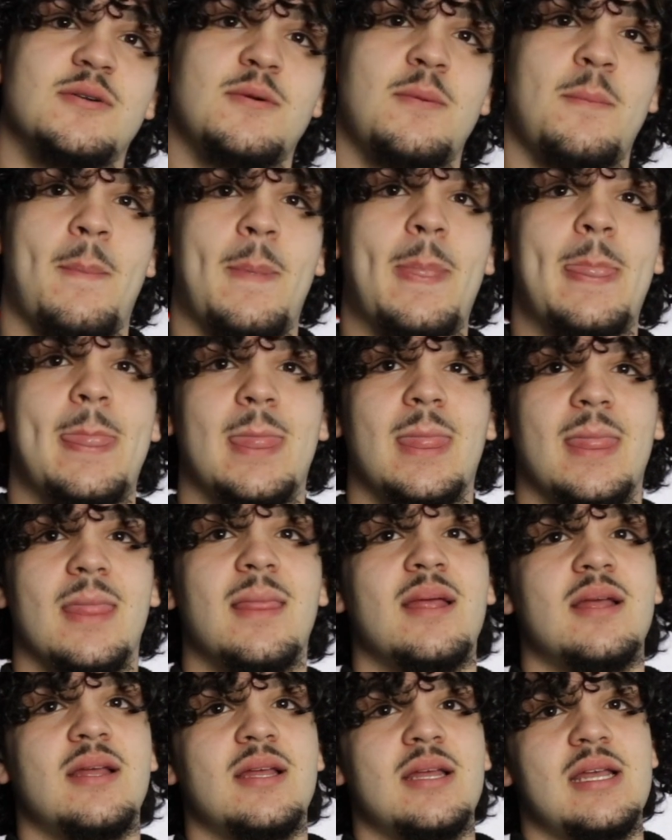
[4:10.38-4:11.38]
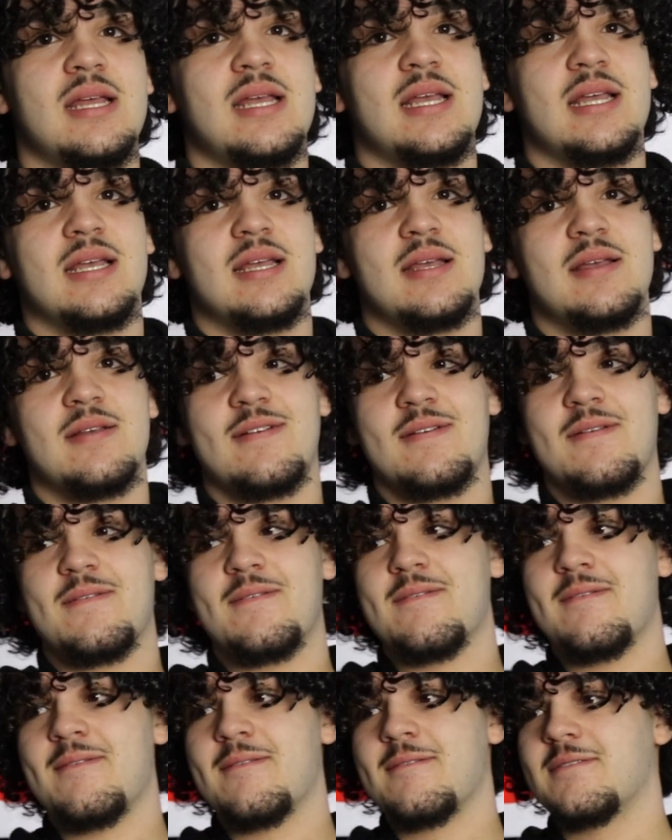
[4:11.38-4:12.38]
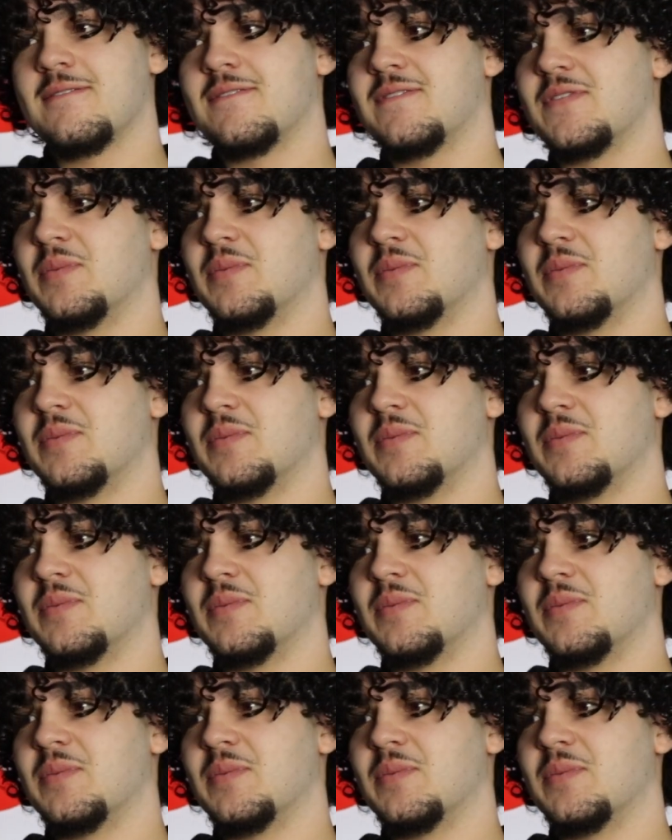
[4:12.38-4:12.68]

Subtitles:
but who are your main top guy